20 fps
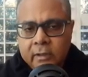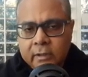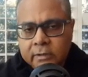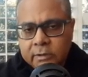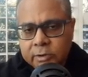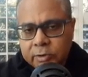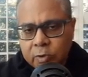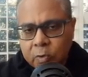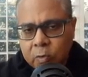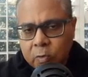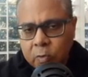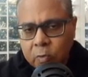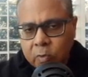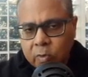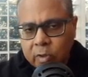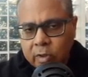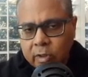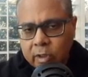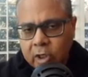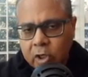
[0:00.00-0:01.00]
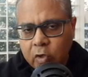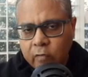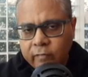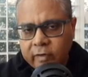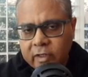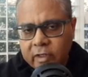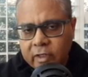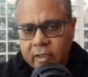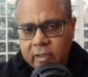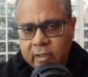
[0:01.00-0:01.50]
So now we
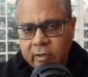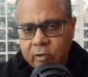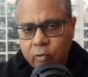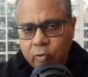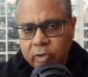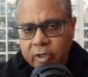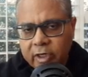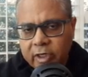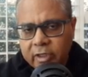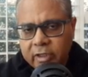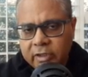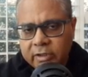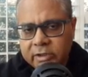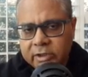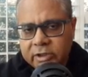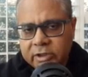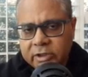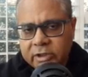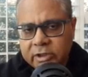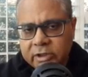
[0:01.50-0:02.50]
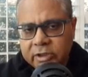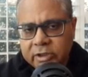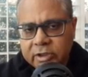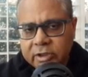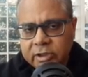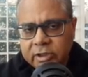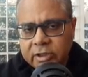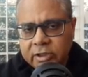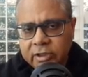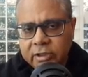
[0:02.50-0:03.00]
take a look at this integral
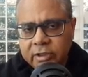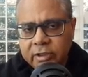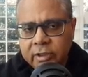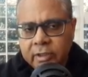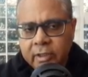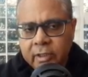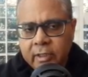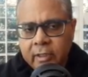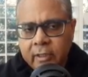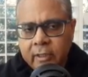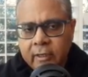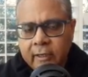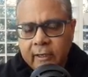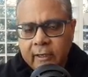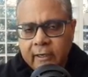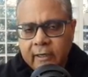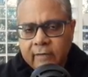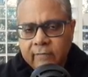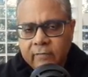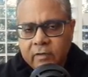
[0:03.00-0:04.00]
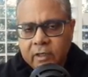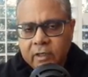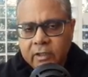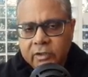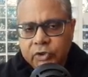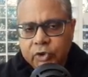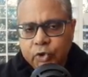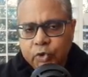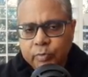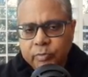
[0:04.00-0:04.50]
here, and we
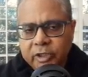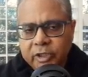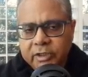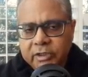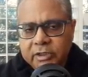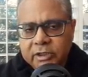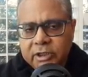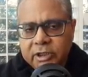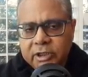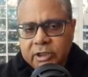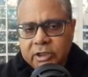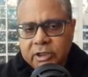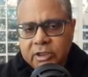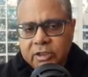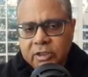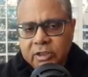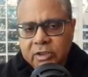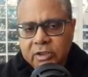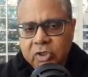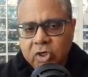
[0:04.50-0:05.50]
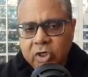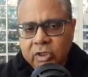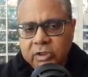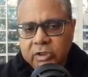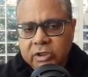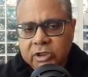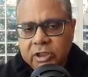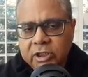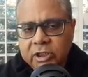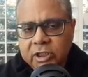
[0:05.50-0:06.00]
assume that CT is
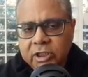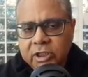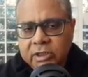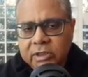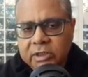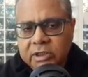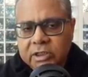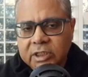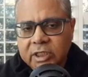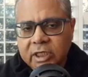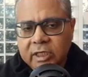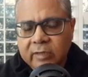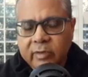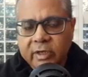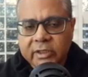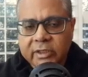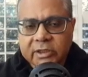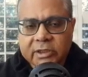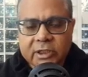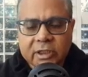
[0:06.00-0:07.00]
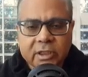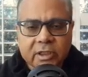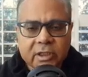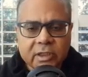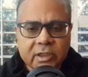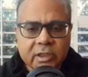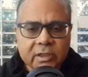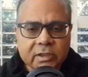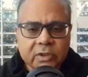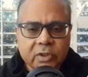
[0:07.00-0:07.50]
constant and CL by
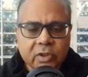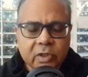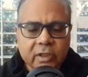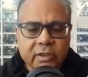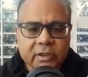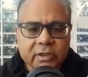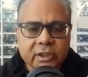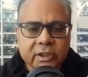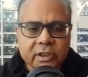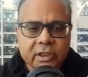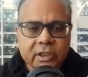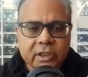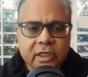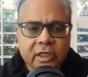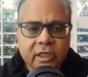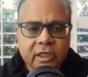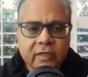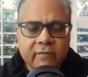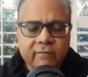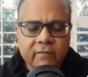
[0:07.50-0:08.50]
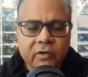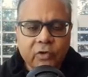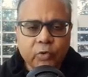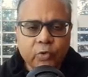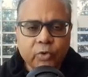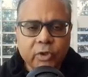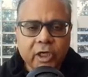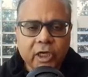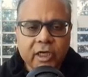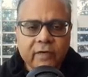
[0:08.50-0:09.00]
CD is constant. And if we do
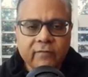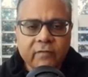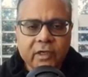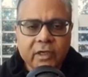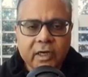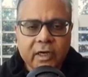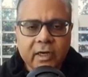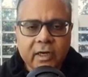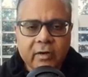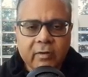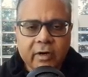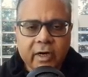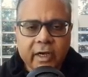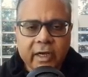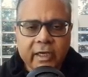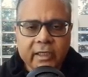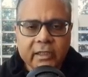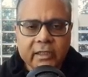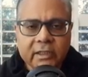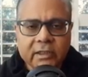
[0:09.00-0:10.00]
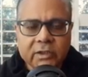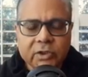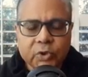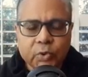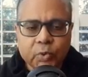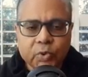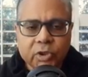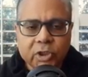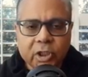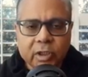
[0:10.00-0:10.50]
that, we can drag these
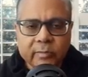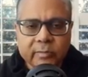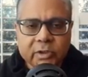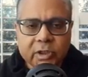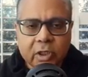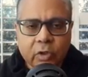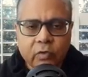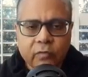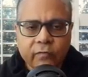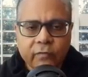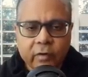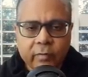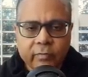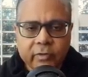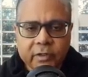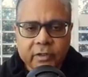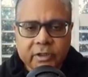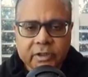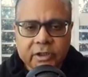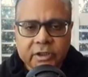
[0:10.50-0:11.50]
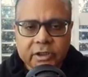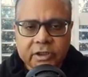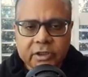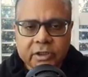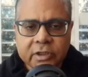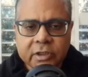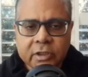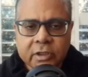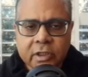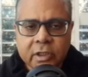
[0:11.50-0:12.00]
two terms out from the
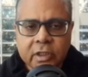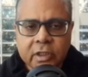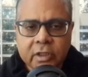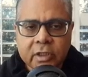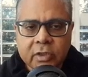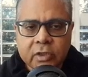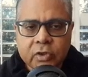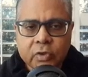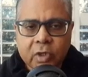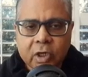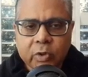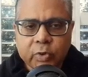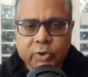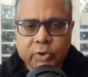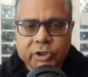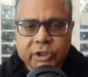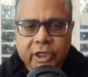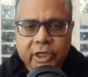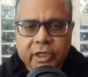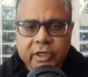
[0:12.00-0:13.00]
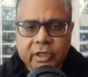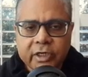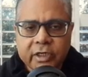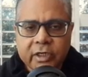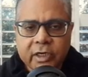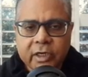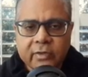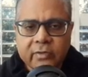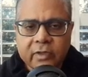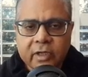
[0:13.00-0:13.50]
integral to outside it,
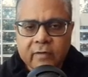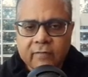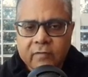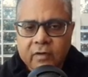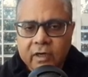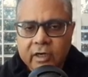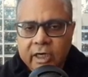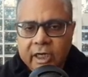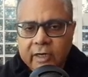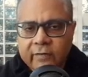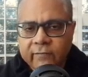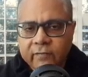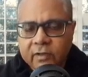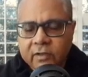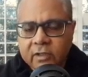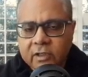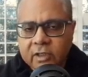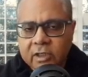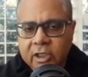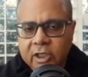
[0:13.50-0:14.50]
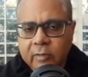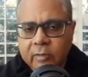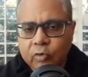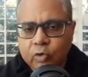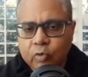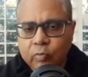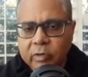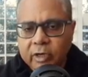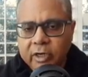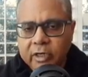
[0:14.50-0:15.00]
and then we are left with
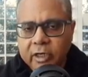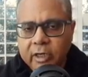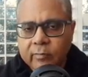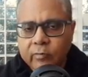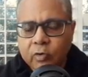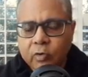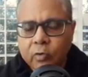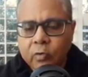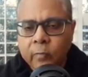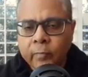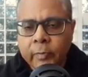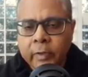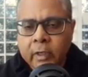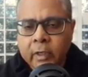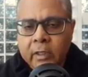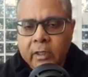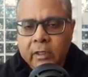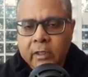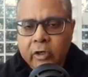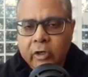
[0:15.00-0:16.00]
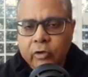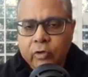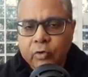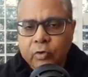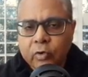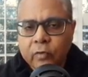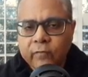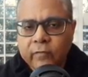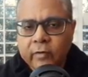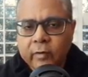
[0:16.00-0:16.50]
dW by W. Now you
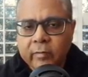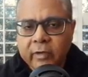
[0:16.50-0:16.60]
know from